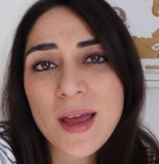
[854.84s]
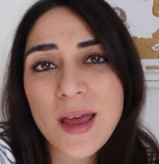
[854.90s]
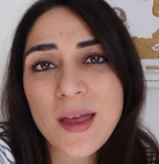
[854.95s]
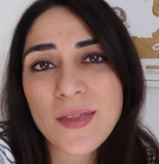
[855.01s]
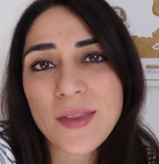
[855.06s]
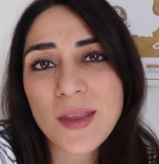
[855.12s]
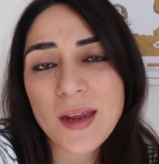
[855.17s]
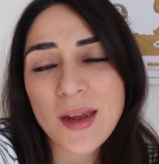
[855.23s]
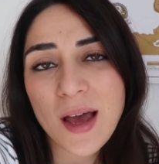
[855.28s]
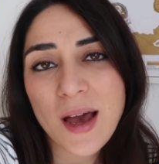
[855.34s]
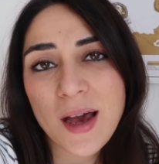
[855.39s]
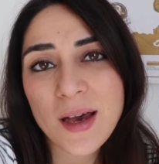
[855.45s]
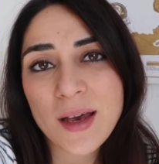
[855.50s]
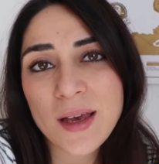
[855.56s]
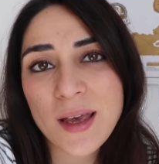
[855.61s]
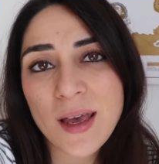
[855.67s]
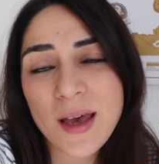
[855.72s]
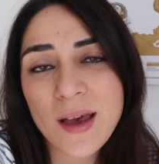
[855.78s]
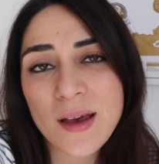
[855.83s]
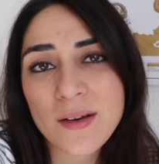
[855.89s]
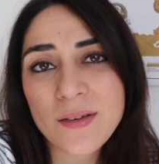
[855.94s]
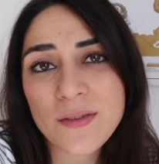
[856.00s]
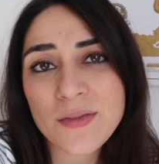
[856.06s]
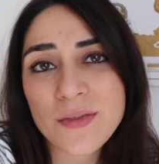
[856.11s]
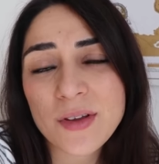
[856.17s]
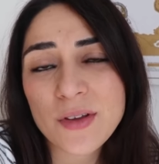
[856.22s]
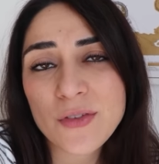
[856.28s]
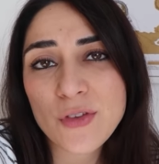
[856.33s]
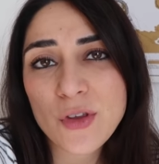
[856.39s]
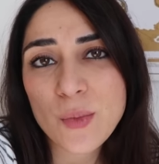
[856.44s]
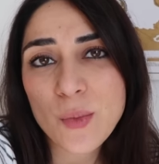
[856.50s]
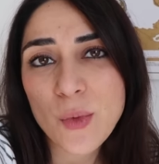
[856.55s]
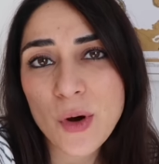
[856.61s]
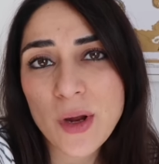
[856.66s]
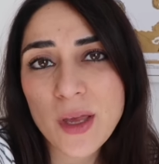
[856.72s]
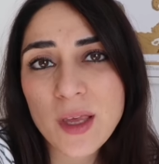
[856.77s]
and then I have a
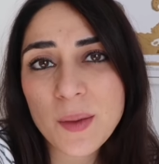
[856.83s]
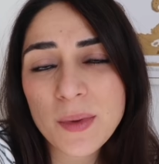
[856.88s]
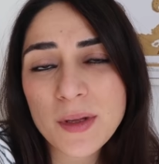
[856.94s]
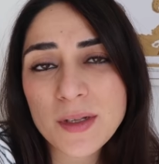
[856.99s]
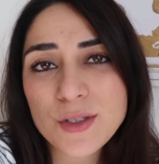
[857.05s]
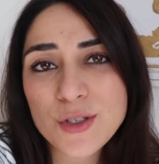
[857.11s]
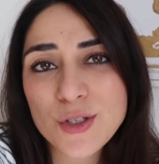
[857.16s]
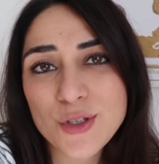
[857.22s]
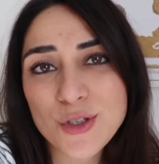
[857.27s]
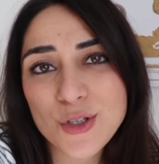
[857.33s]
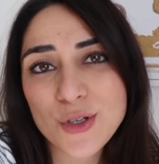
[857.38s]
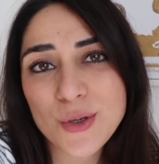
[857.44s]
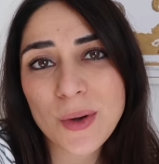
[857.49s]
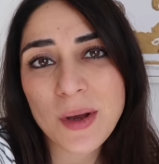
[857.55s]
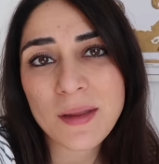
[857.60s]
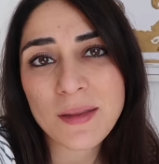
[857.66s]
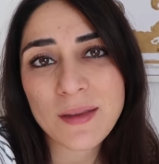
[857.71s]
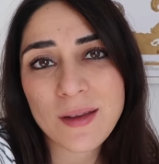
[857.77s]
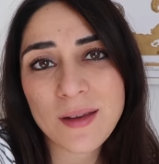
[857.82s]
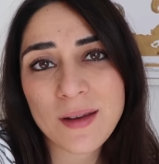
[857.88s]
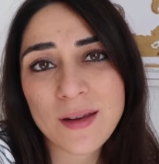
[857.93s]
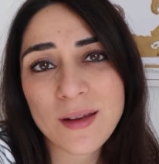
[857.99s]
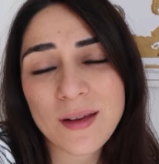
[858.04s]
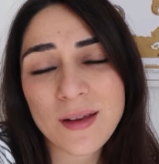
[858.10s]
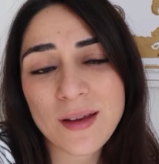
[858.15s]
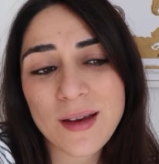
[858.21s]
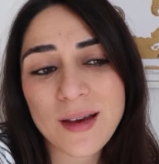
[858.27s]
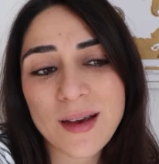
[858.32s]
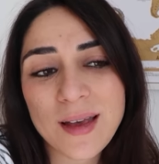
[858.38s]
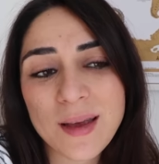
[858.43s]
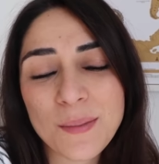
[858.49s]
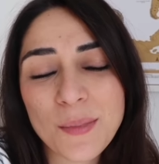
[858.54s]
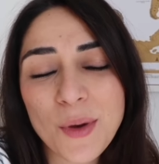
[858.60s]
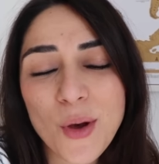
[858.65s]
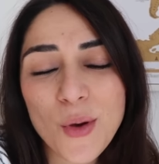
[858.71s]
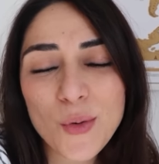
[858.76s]
few more emails to do and then I
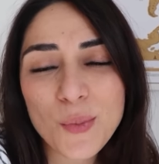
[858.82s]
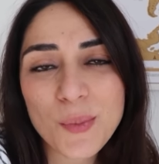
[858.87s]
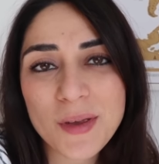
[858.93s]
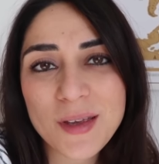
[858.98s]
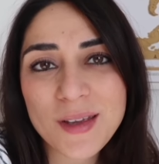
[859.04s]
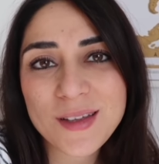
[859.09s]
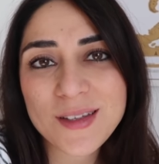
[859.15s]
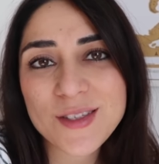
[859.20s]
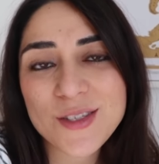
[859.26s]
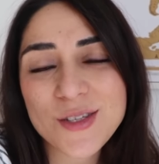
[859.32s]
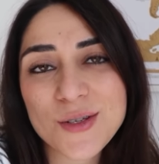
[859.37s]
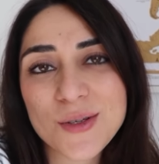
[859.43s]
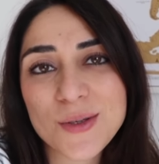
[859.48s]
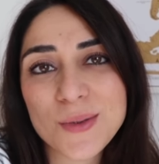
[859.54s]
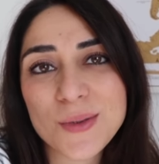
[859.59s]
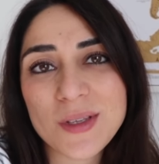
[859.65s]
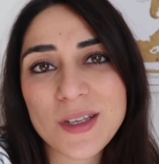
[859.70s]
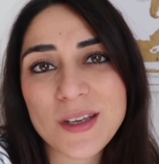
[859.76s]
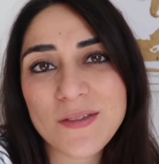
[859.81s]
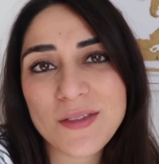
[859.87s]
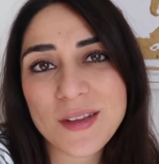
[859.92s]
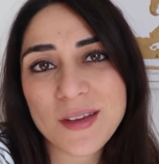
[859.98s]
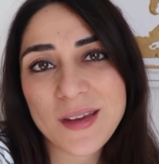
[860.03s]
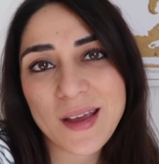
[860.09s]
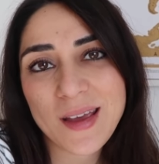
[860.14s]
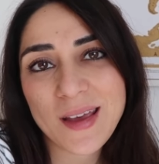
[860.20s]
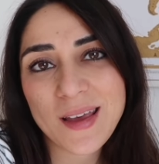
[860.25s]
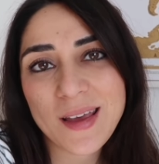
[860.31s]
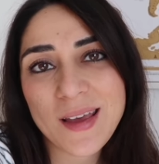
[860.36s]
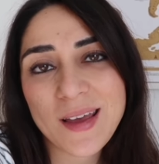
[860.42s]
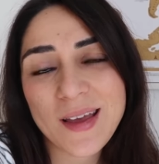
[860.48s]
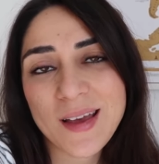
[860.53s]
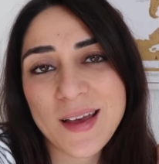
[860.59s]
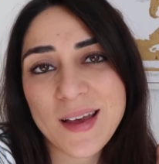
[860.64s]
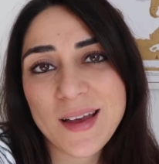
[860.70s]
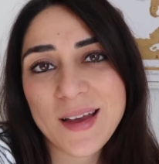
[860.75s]
am hoping to leave the day
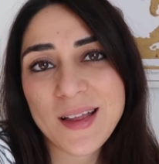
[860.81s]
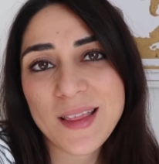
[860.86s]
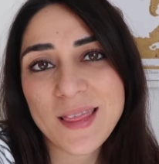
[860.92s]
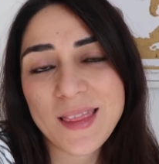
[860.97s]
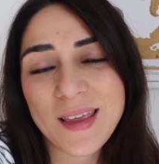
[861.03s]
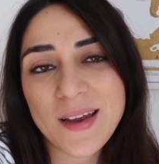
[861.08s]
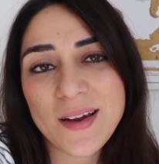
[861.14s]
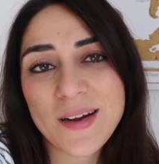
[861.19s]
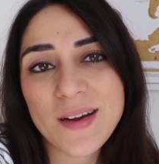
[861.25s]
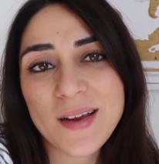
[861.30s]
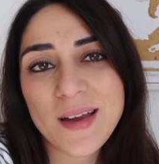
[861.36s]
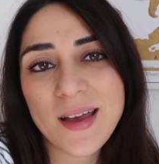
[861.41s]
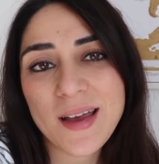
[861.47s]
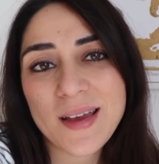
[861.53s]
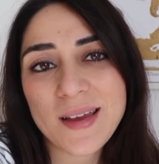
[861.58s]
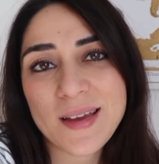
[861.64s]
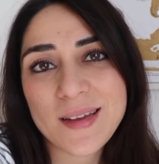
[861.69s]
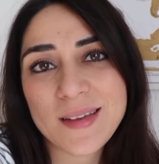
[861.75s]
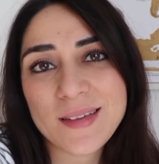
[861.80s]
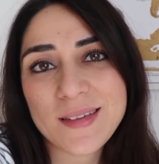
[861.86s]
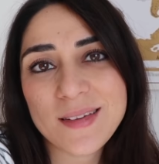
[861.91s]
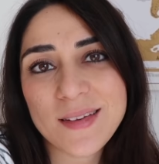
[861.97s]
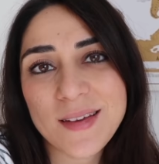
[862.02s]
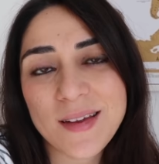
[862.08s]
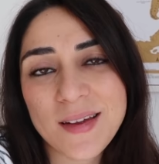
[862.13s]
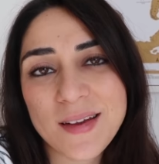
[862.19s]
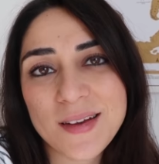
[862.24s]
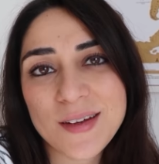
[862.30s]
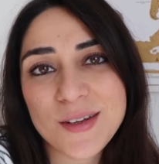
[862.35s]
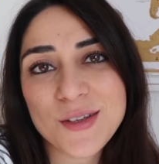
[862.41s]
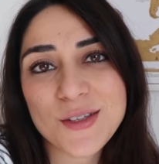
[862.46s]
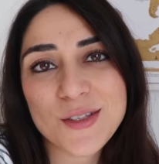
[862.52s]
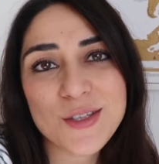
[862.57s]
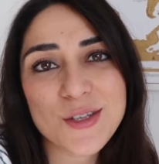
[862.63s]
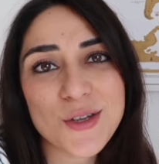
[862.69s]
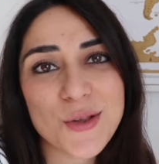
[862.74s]
there and uh,
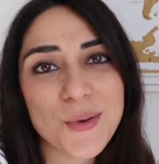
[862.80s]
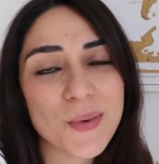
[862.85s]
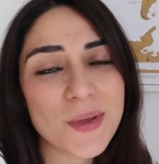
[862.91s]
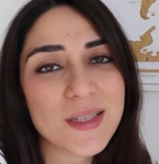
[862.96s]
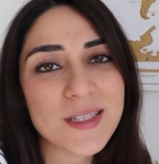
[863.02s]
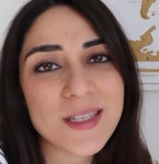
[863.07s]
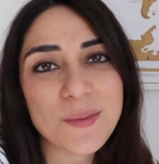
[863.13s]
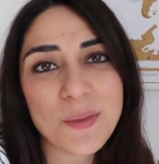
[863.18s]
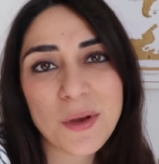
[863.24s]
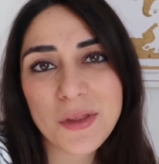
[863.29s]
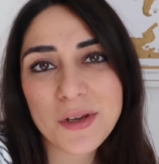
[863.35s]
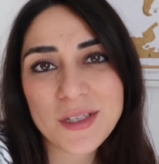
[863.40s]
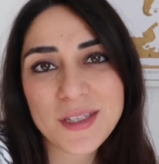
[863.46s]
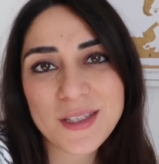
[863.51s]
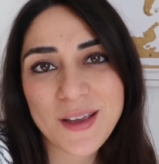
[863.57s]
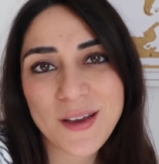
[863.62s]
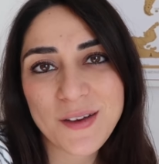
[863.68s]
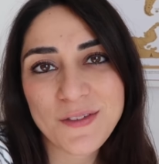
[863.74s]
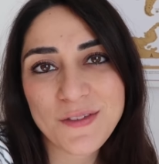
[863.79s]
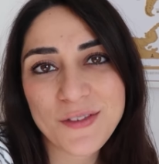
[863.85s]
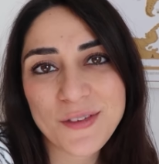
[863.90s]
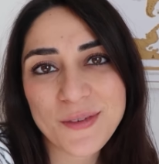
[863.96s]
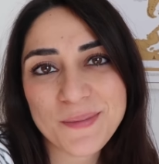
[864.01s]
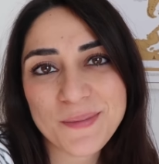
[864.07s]
continue with some other stuff.